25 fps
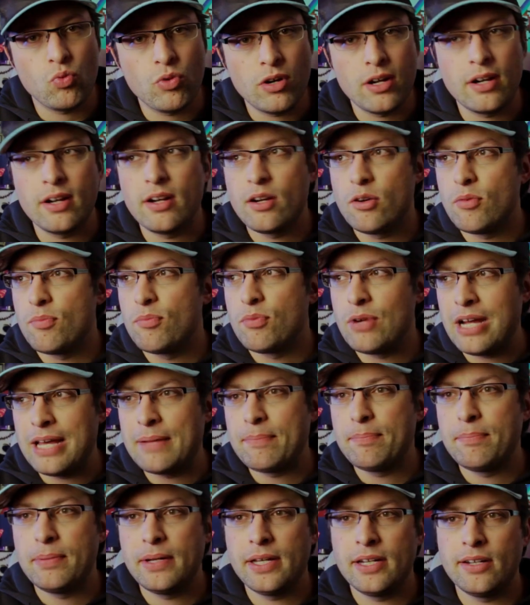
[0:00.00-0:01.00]
where
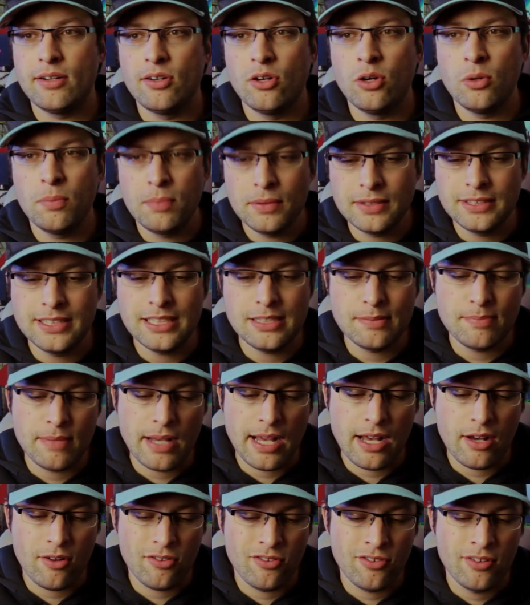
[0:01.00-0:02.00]
Brad Pitt opens his
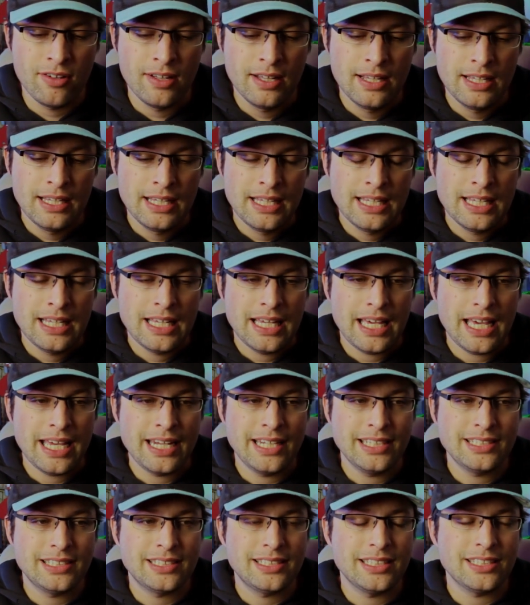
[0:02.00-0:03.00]
mouth
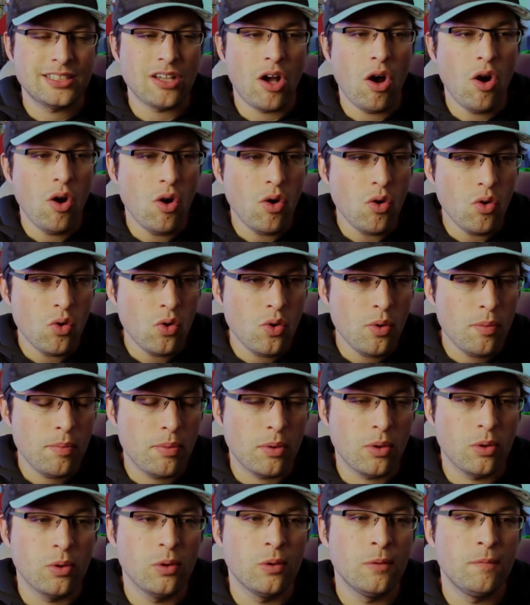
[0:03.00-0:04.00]
and it's this
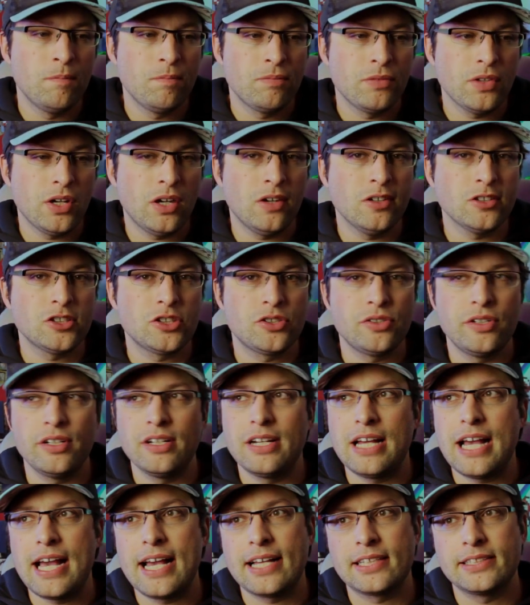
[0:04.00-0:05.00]
horrible
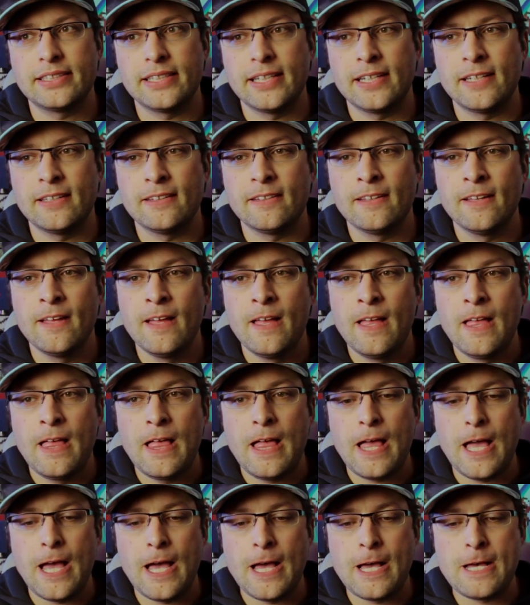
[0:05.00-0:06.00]
Austrian accent,
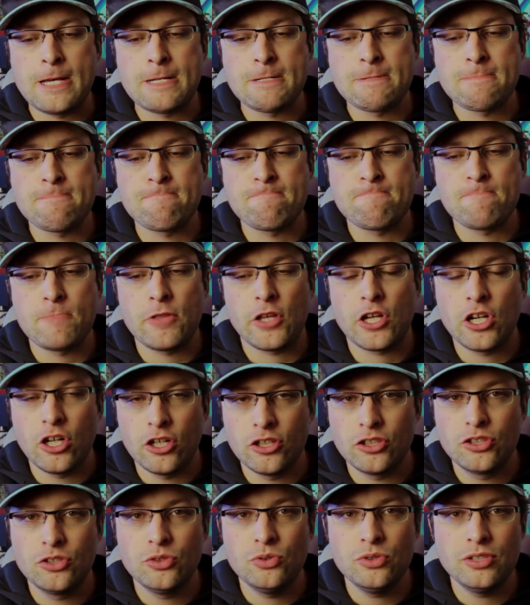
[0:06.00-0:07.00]

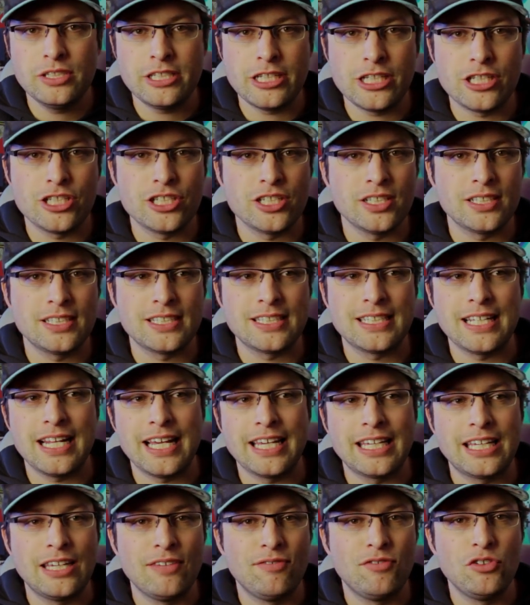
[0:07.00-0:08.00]
cartoonish. It's
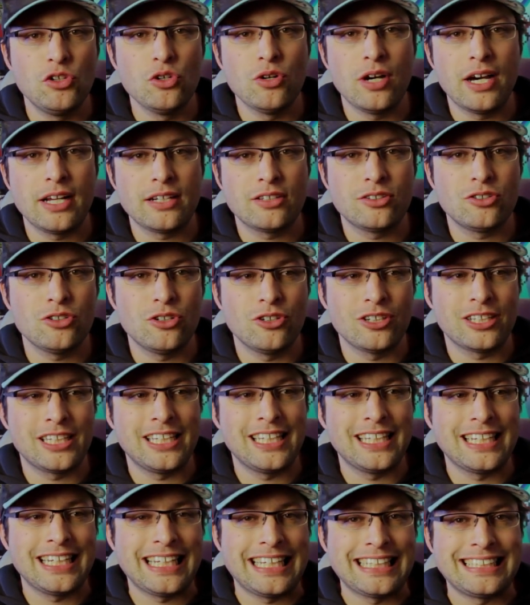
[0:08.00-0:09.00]
like if you are
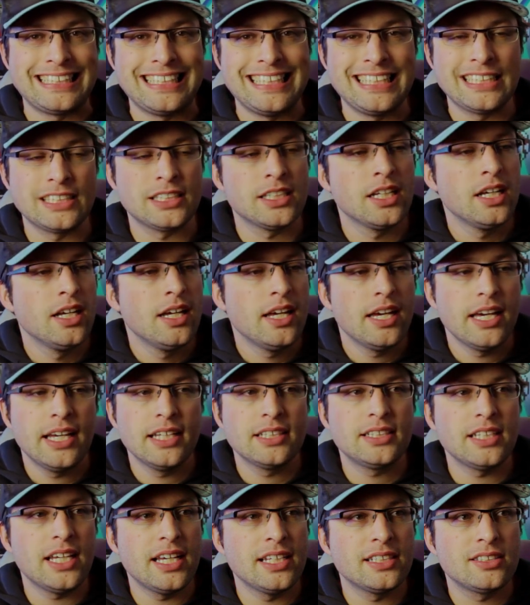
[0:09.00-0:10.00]
talking like this.
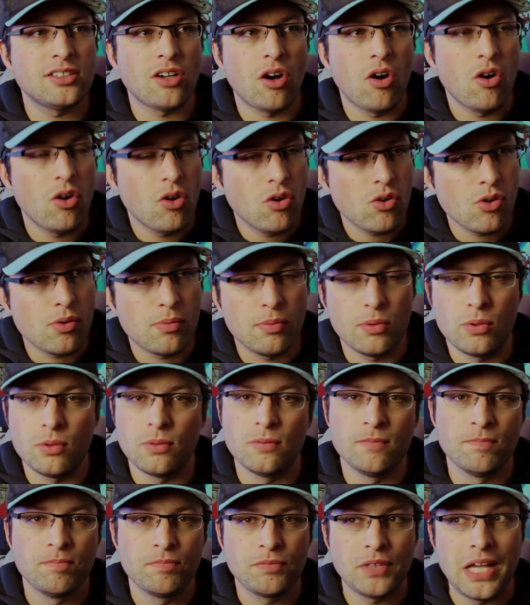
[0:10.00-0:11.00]
It's
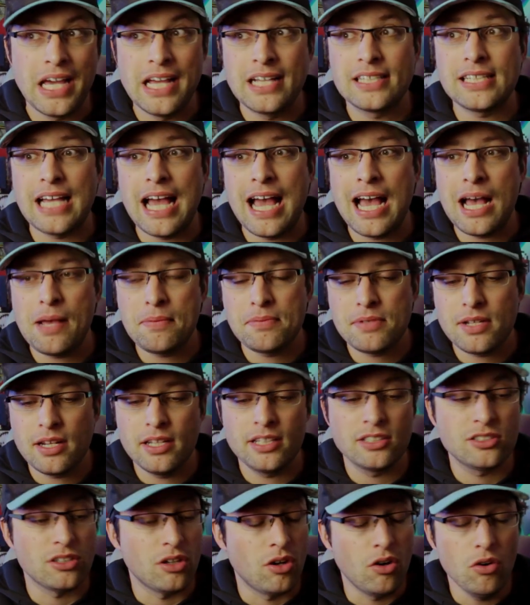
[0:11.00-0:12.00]
horrible. It's
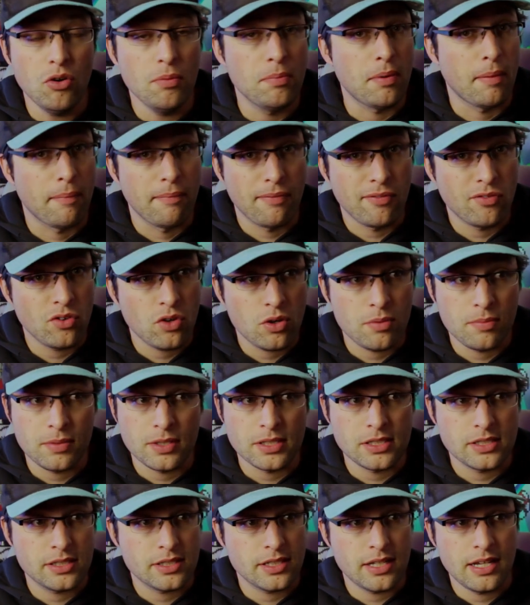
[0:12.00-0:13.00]
a horrible
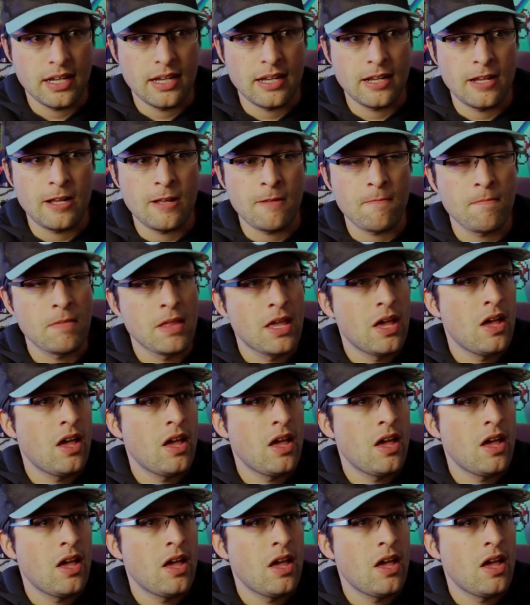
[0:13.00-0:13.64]
performance. I